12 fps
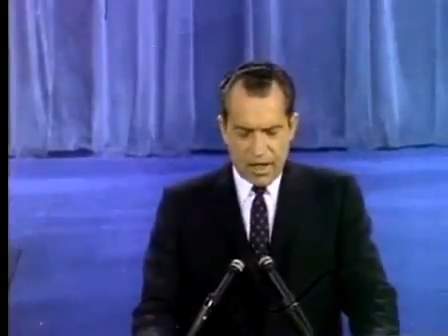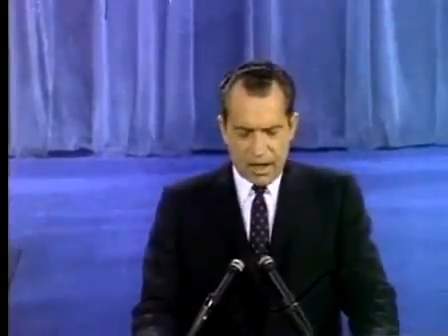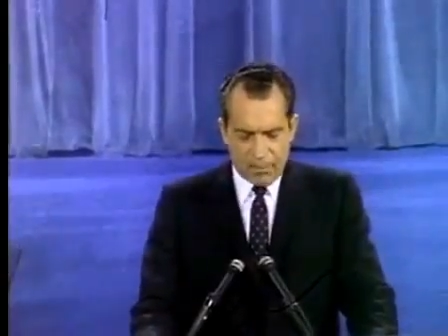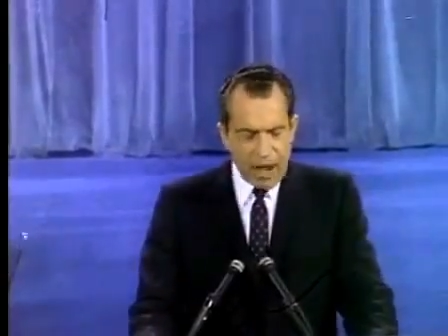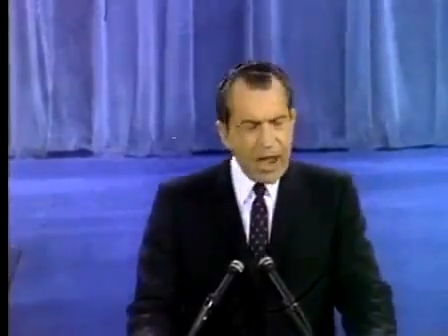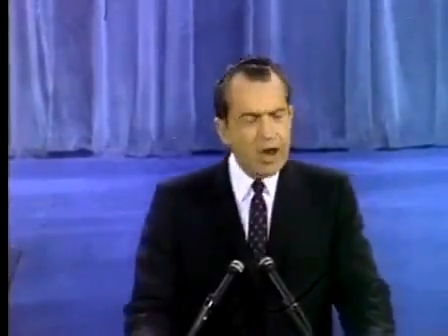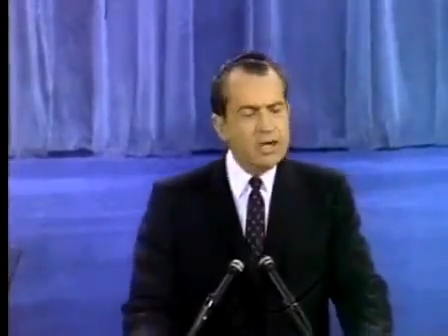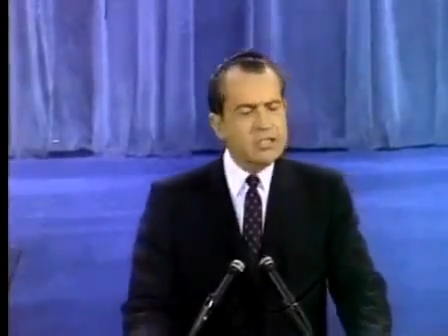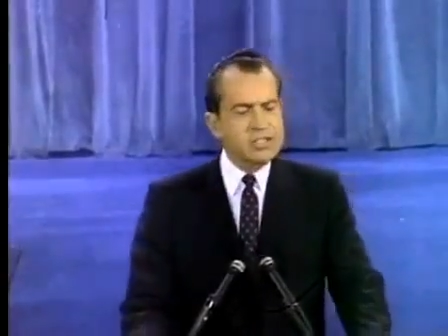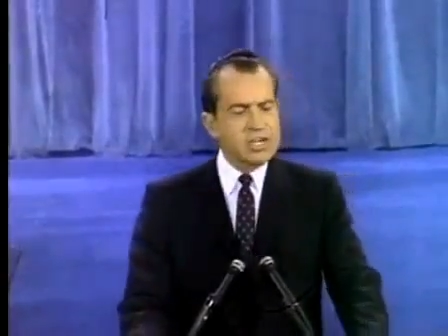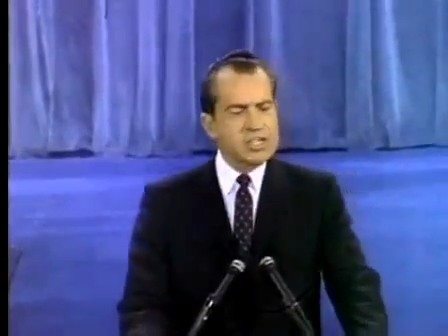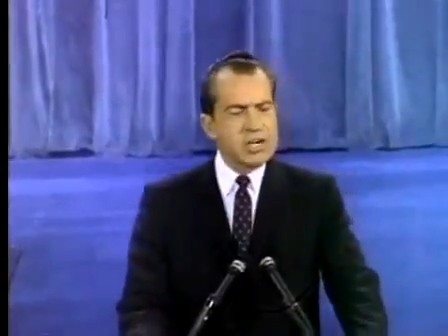And by our
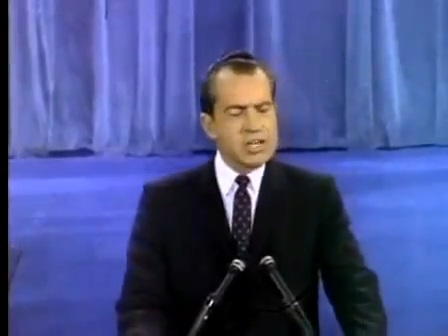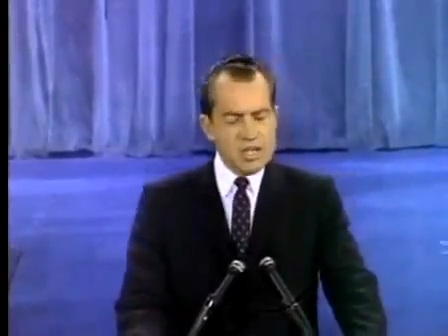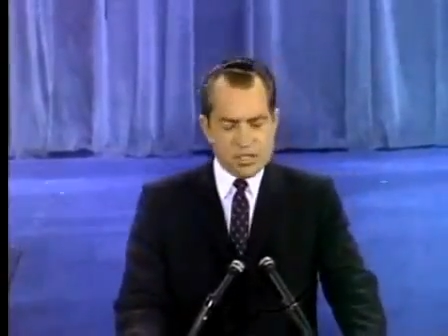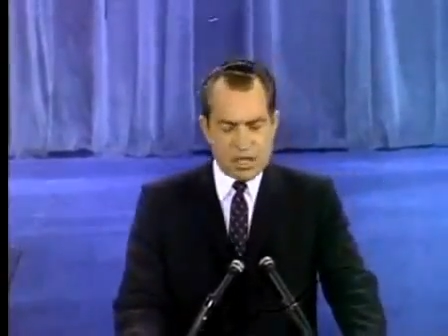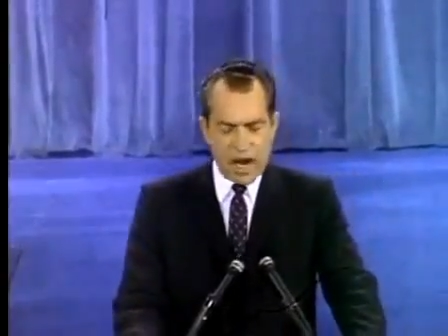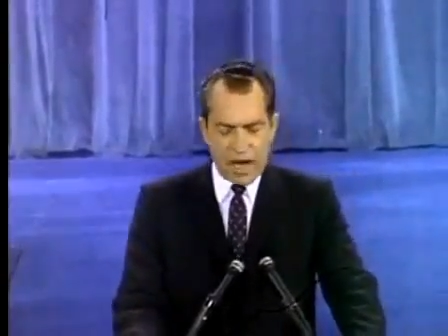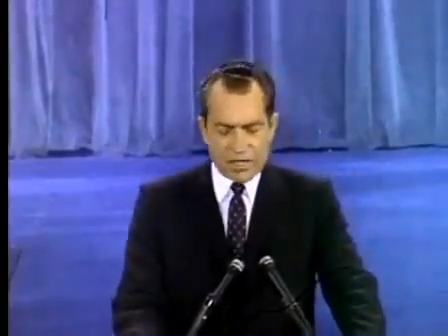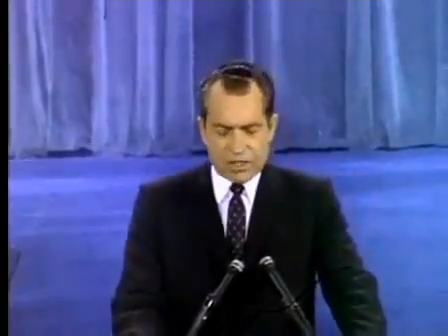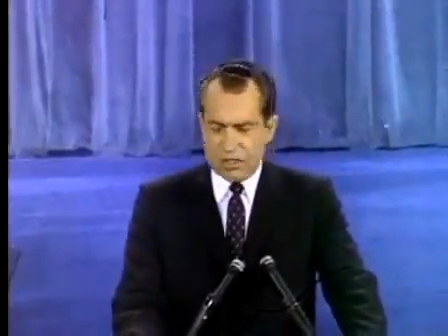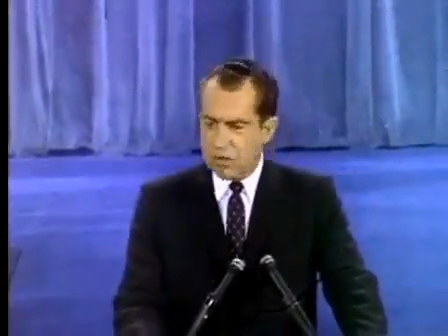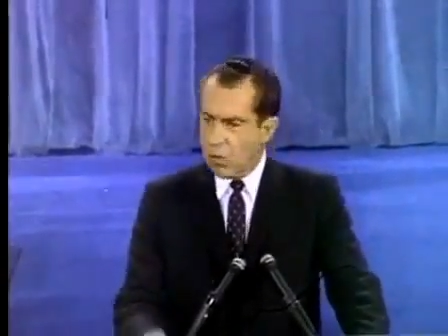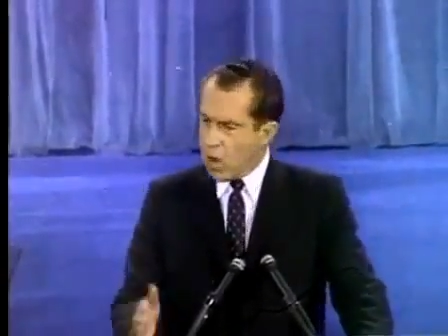decision in this
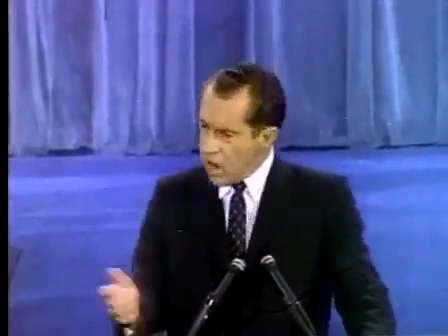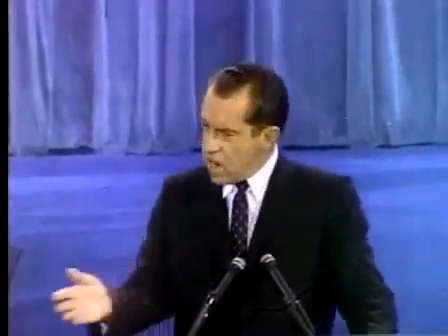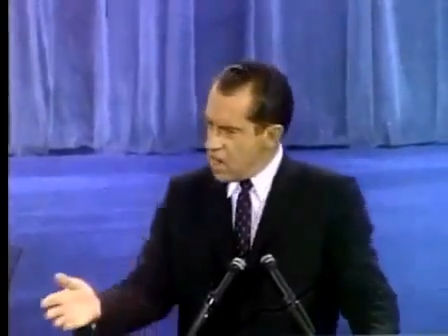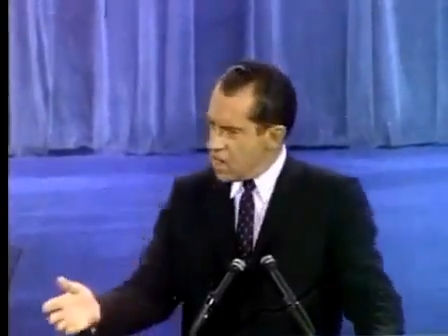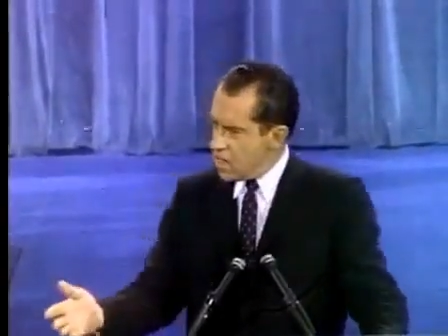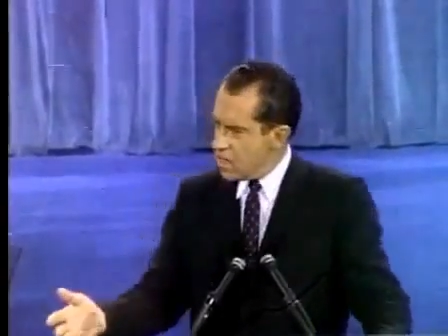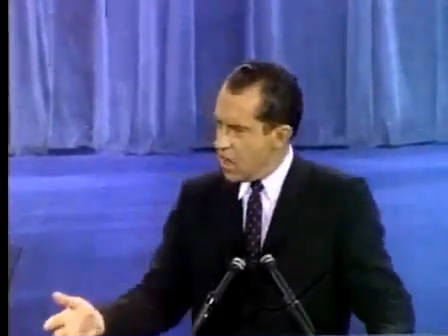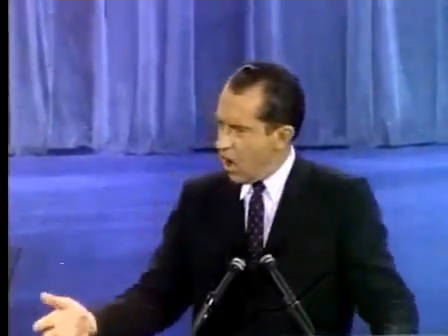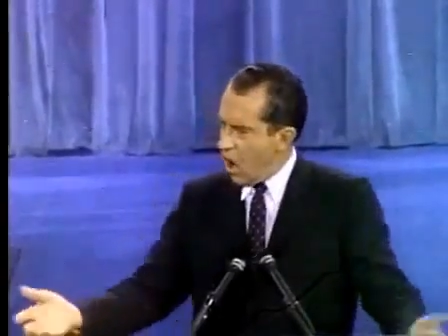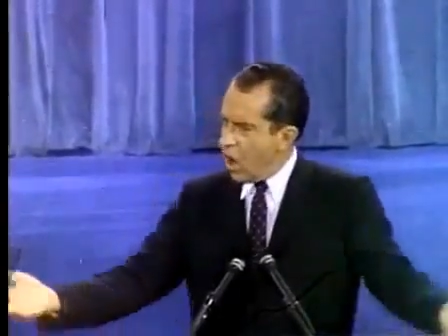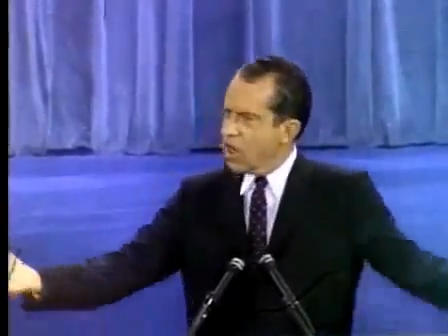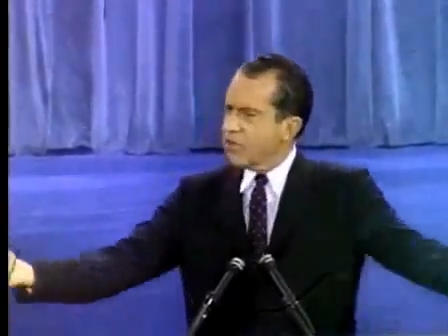election, we,
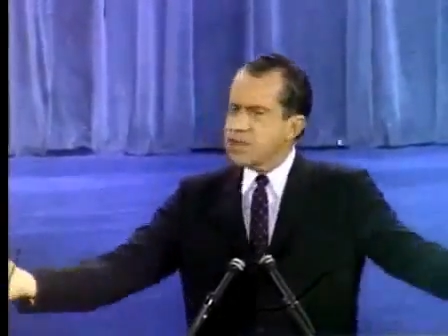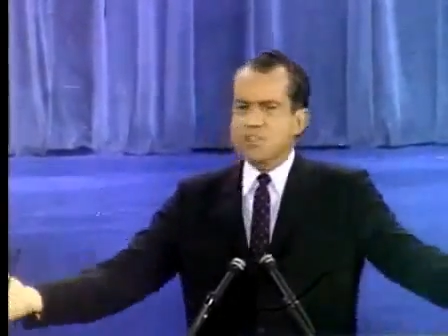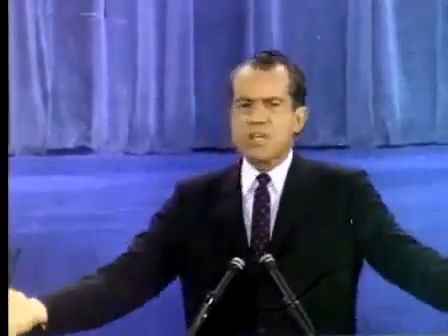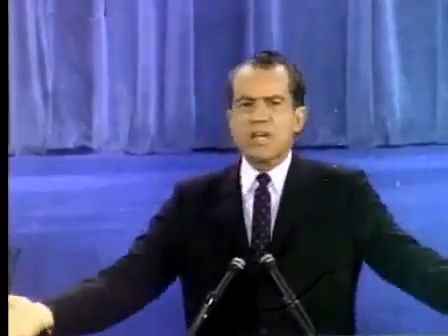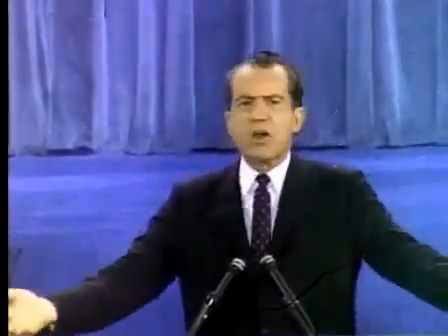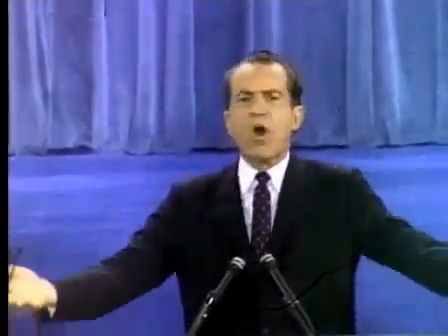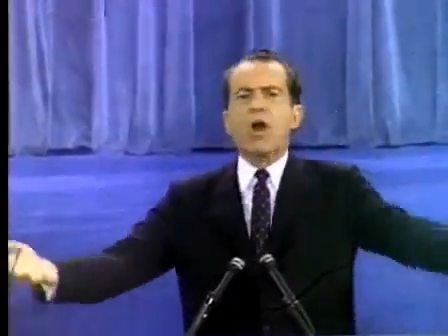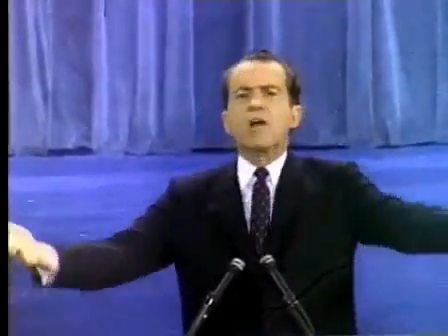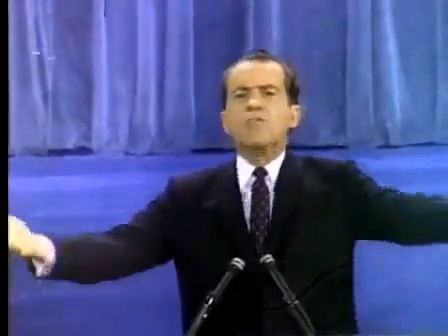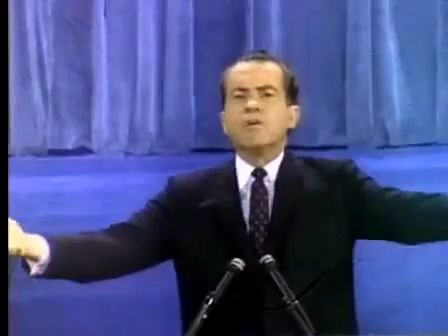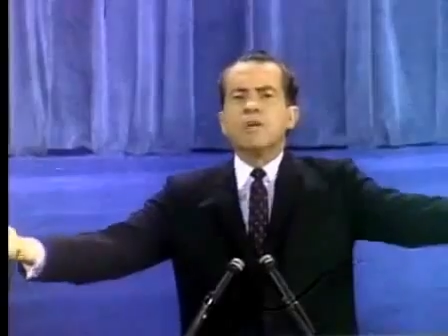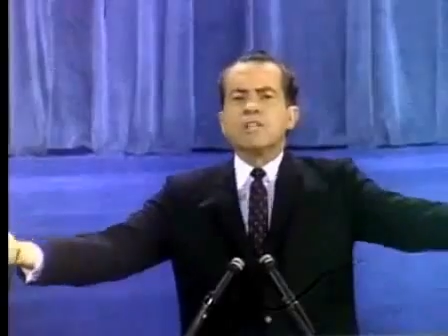all of us here,
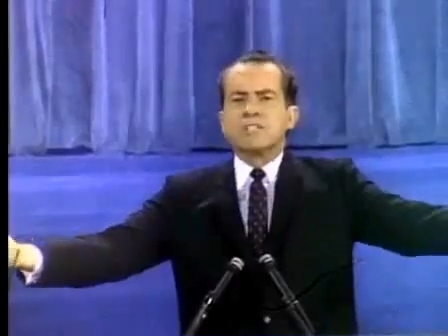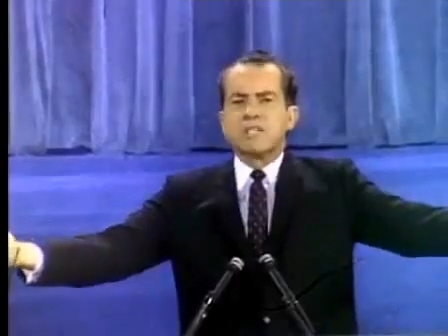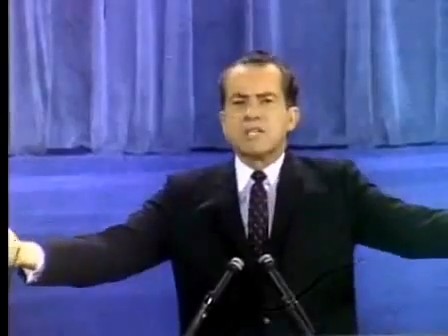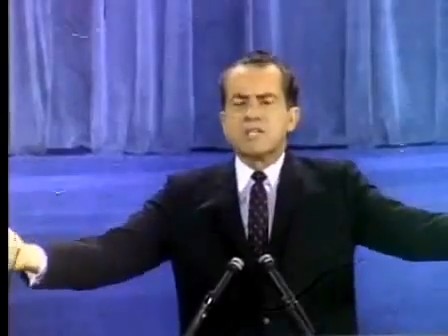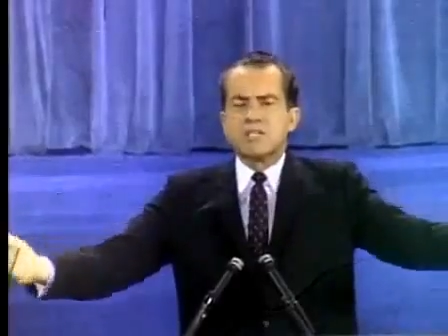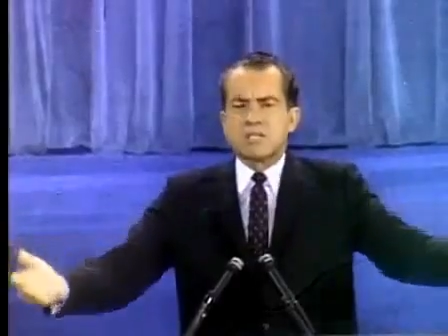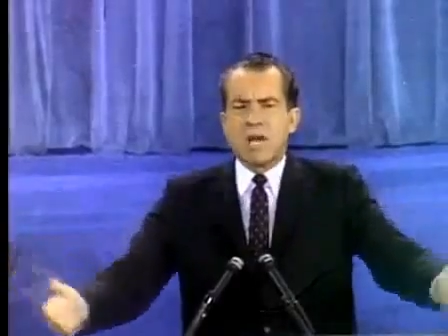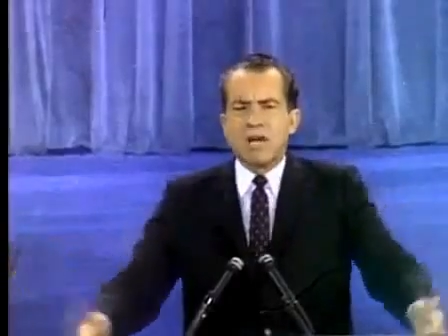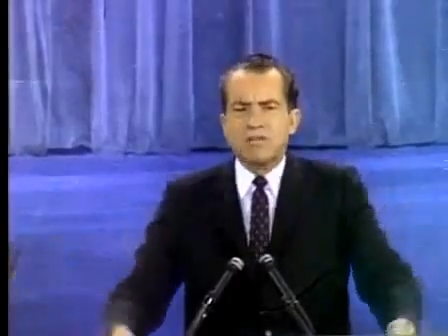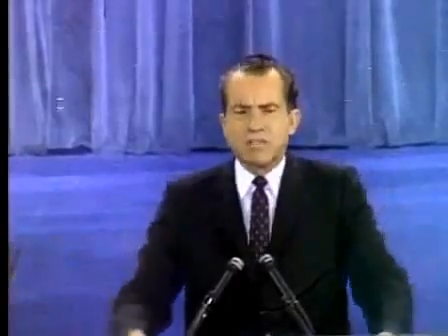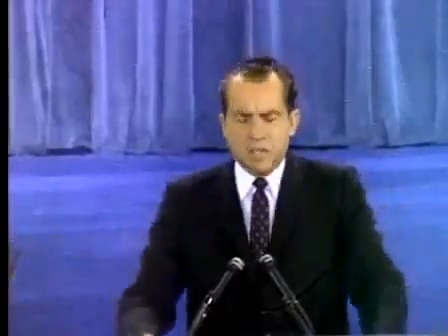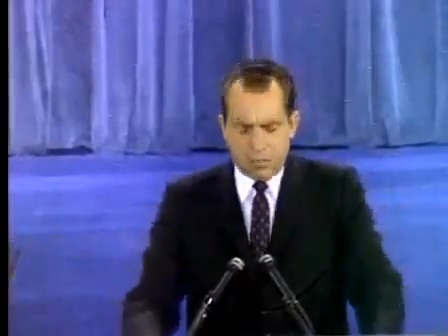all of you listening on
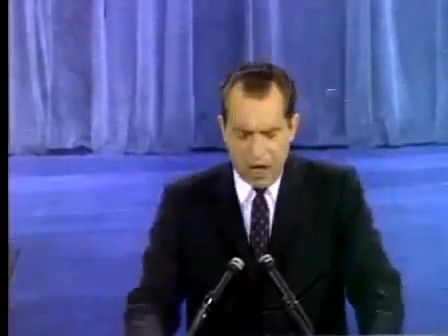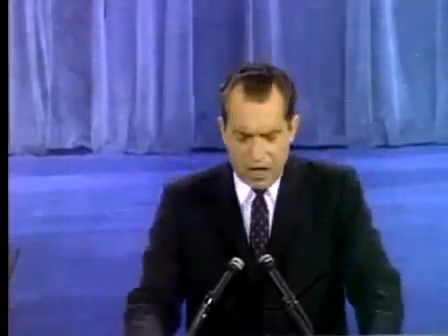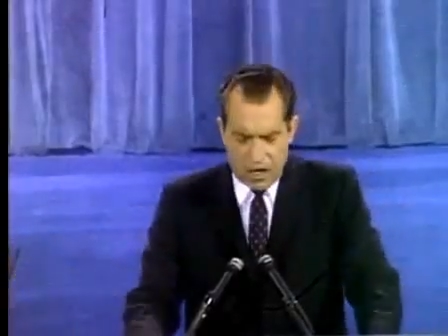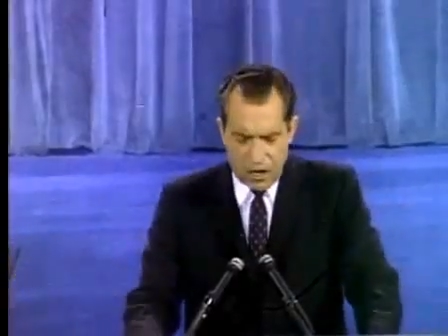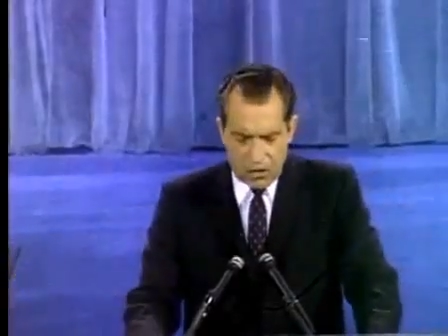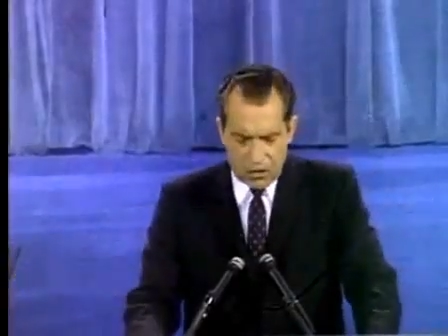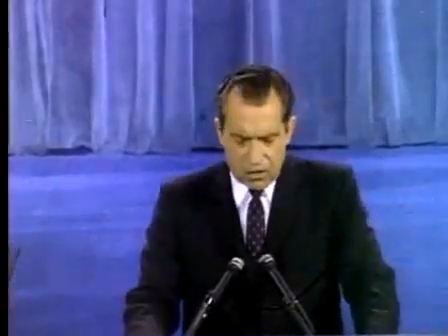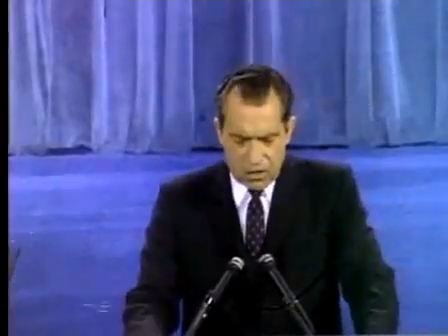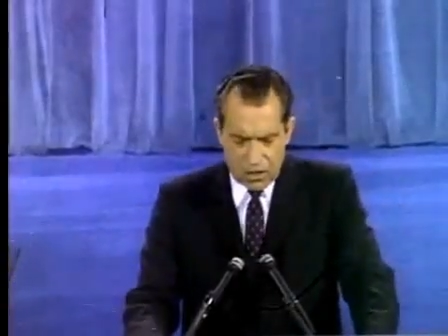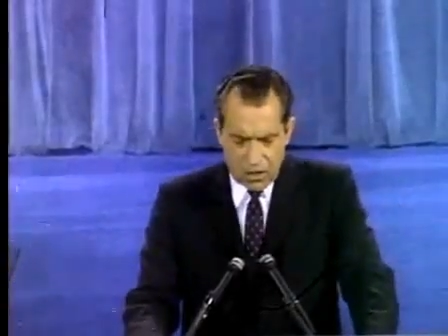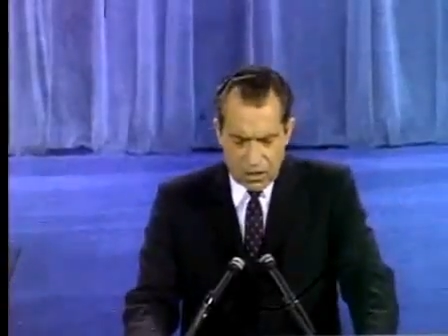television and radio,